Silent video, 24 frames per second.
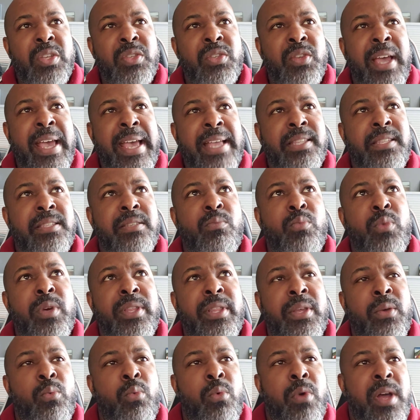So I had
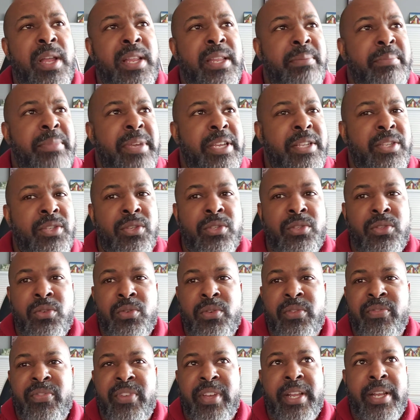someone that wanted me to
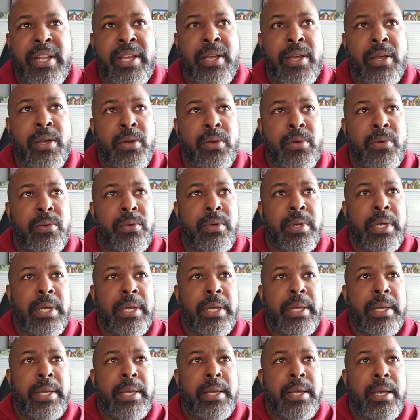do a video
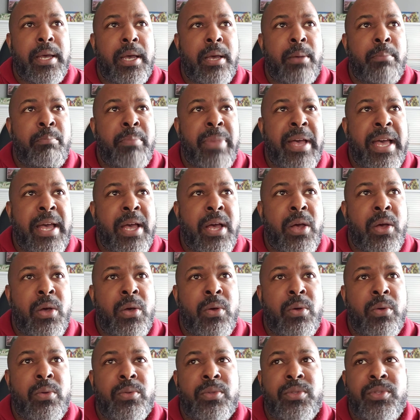
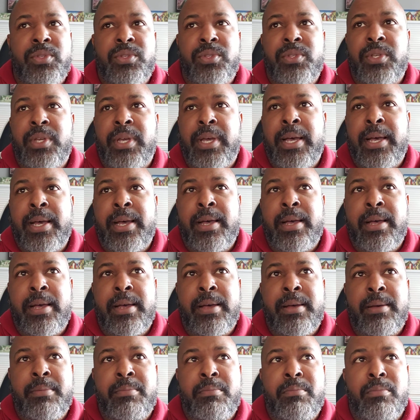about
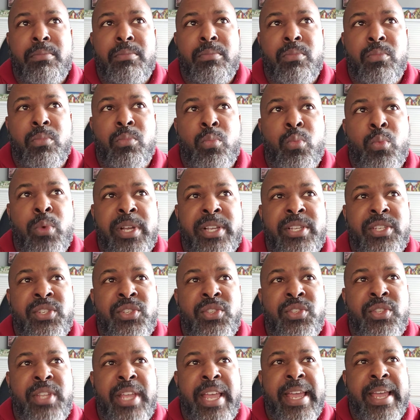um, which
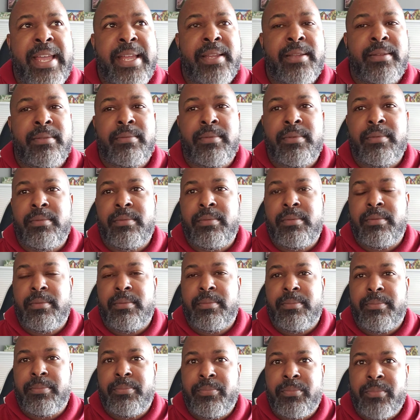state,
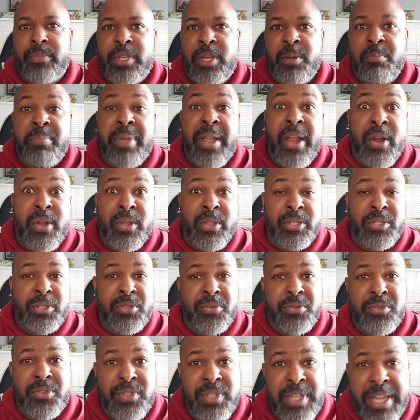compare the
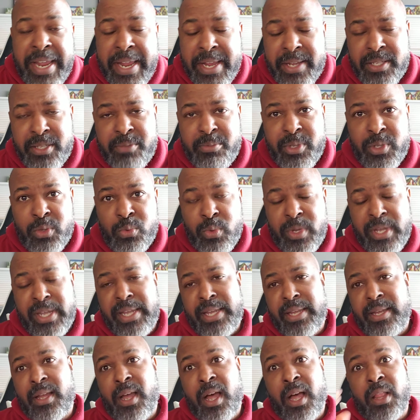two states
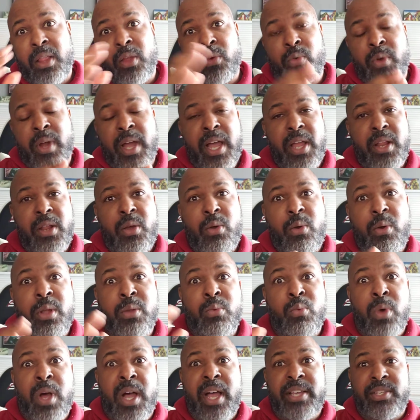between Colorado
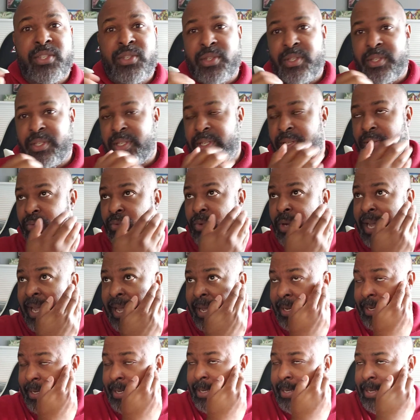and Washington,
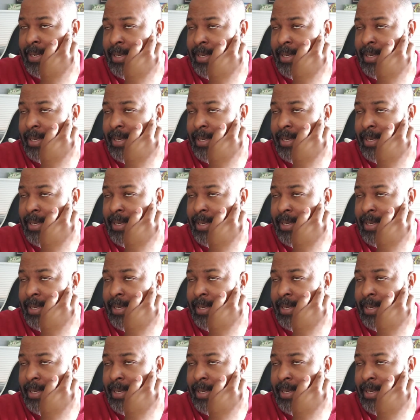right?